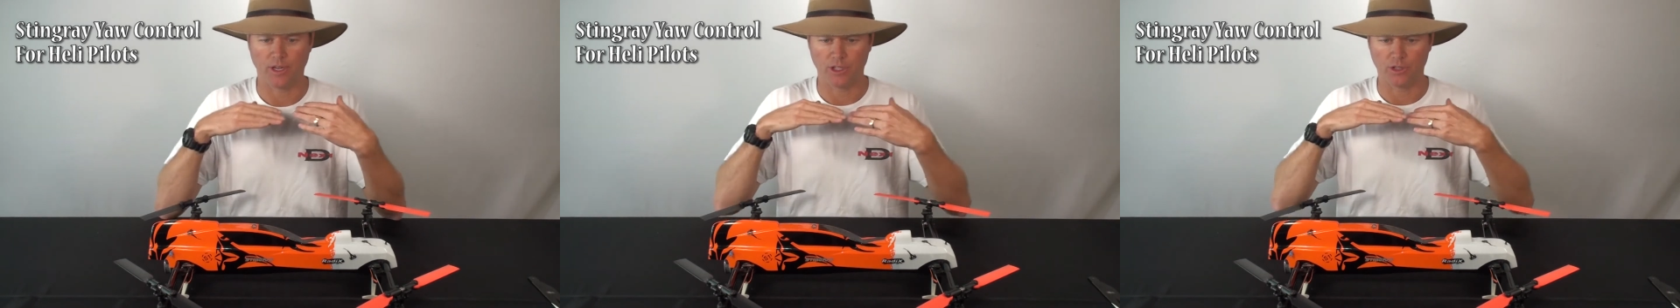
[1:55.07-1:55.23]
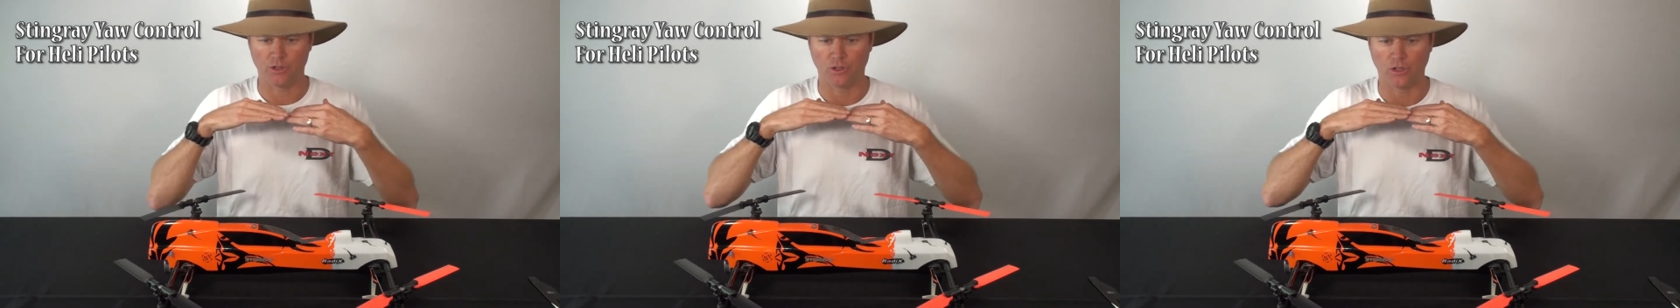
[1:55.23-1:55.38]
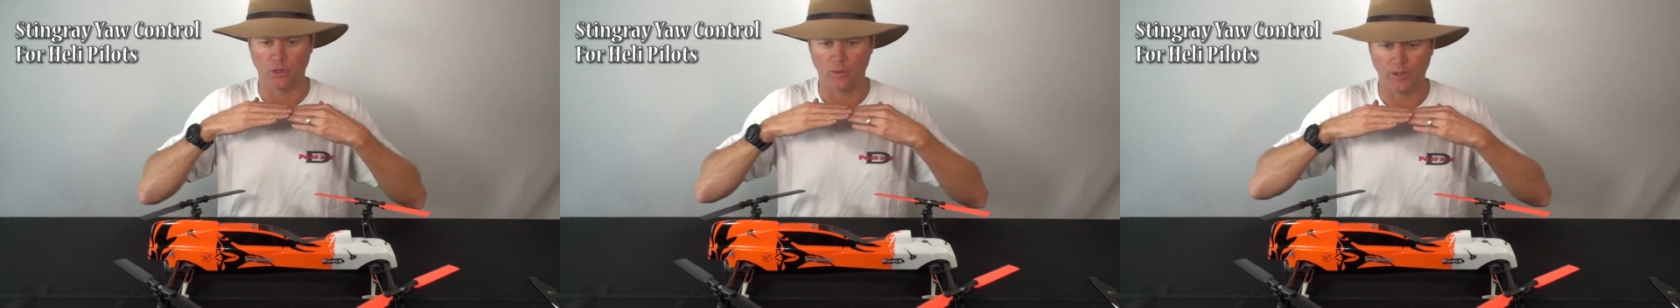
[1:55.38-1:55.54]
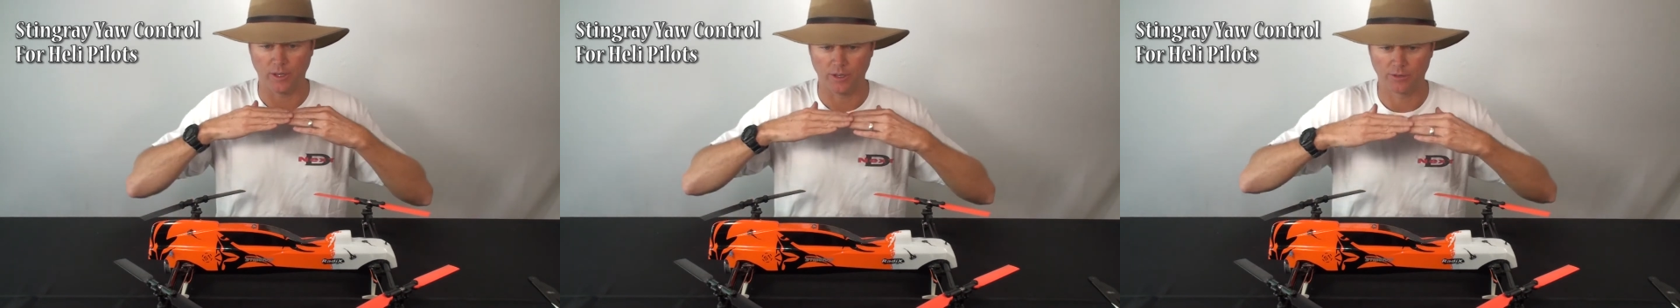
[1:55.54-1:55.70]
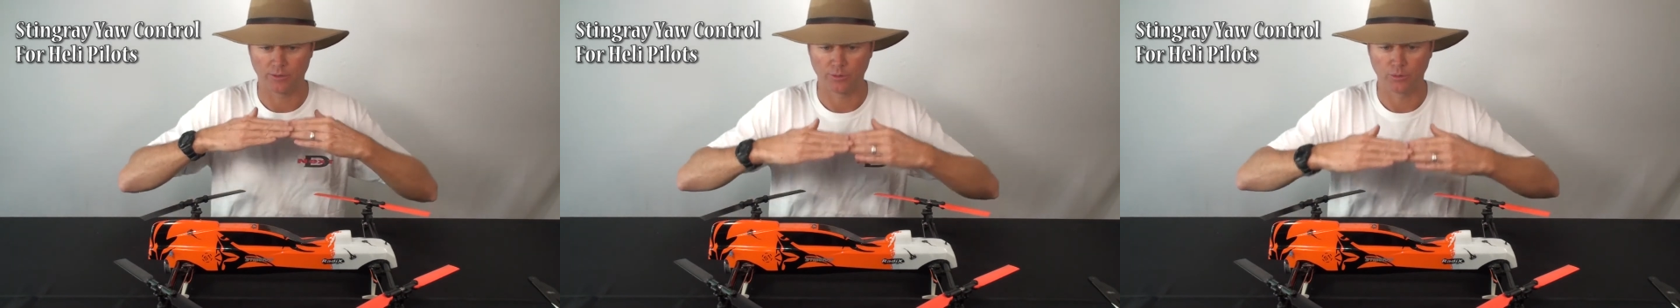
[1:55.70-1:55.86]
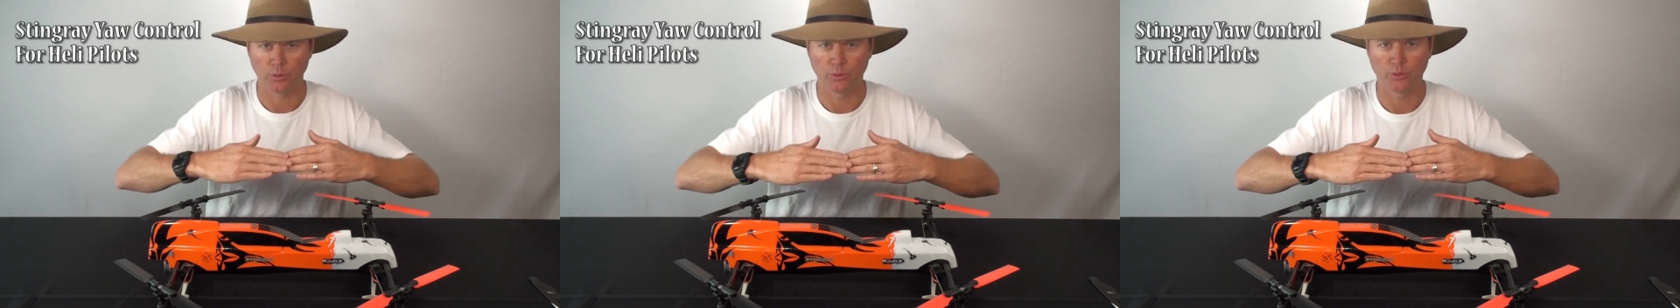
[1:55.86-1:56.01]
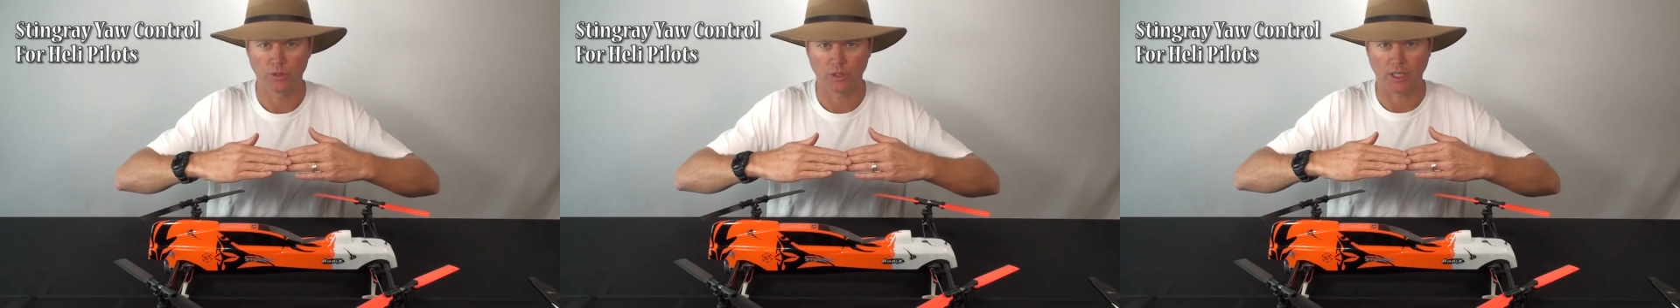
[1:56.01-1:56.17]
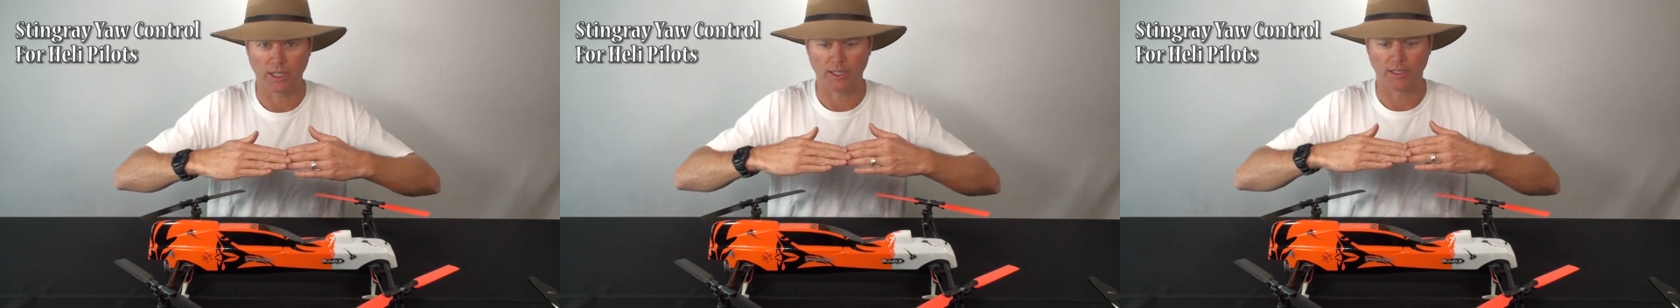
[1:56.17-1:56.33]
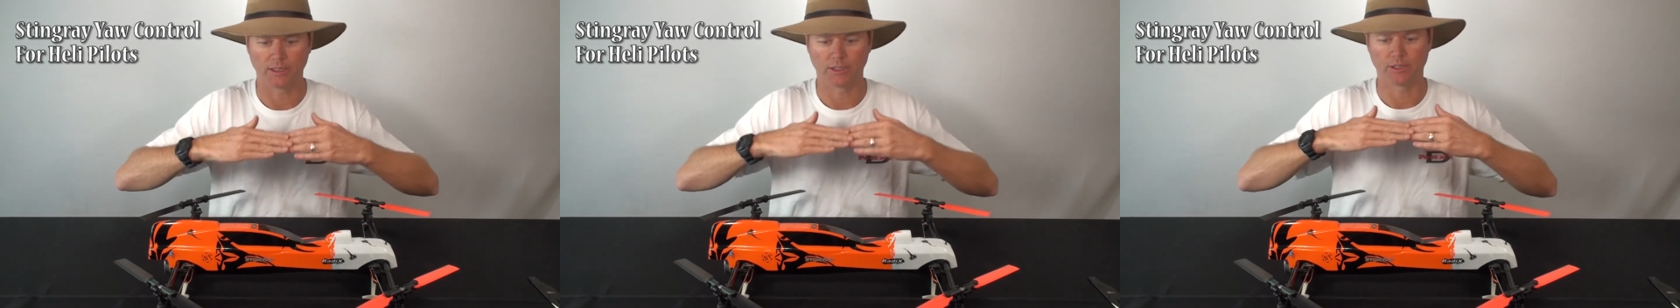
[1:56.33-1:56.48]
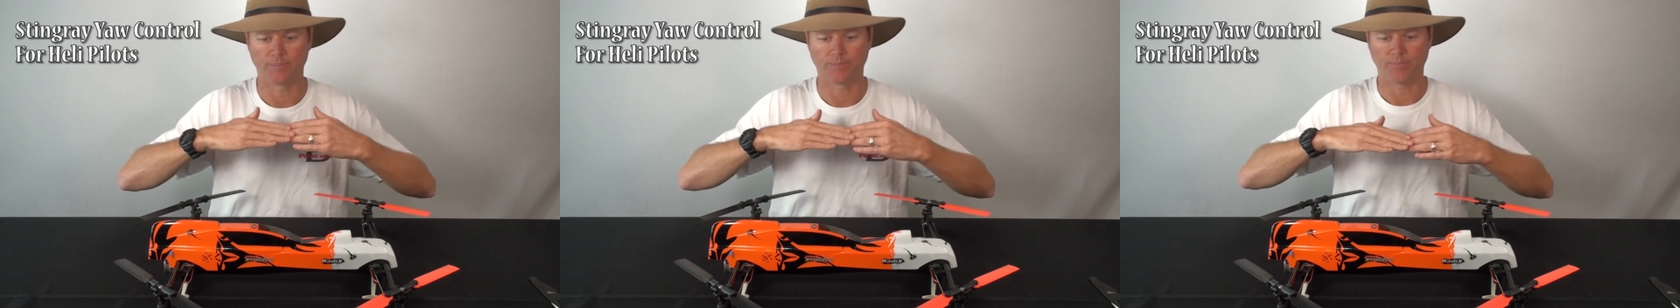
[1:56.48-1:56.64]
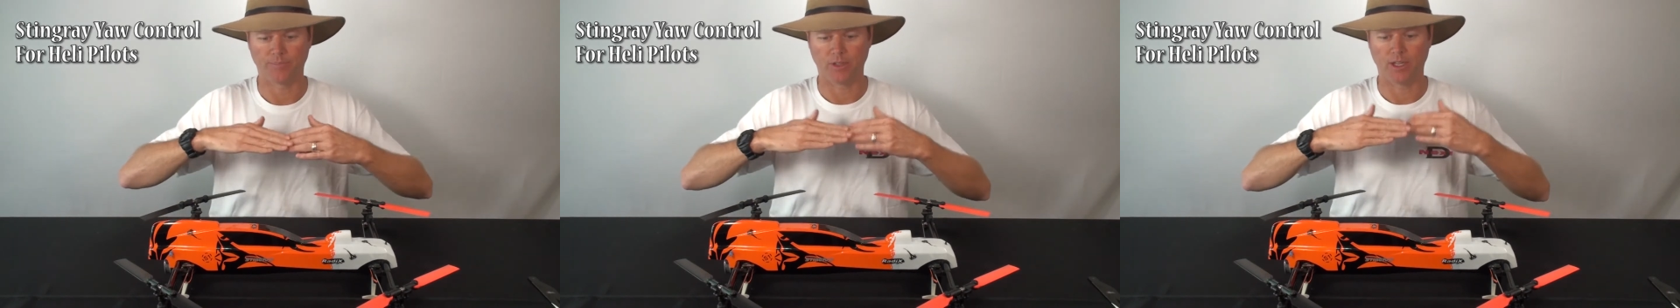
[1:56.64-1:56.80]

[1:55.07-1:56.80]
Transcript: as you're going through things,